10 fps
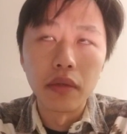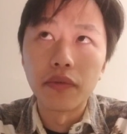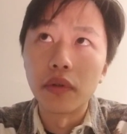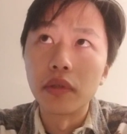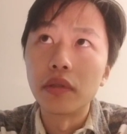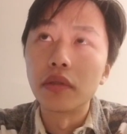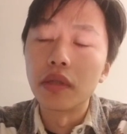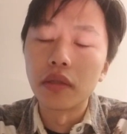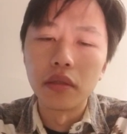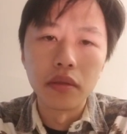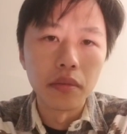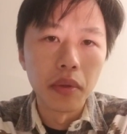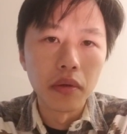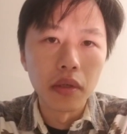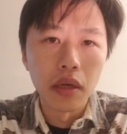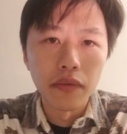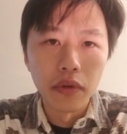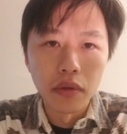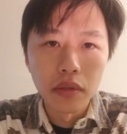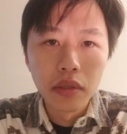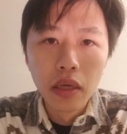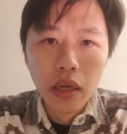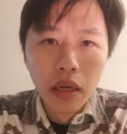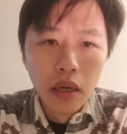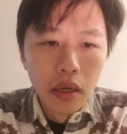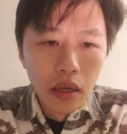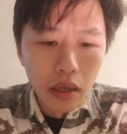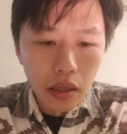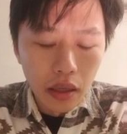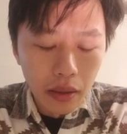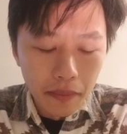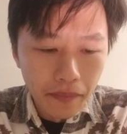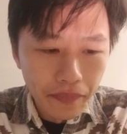for instance, like the Polkadot folks. Um,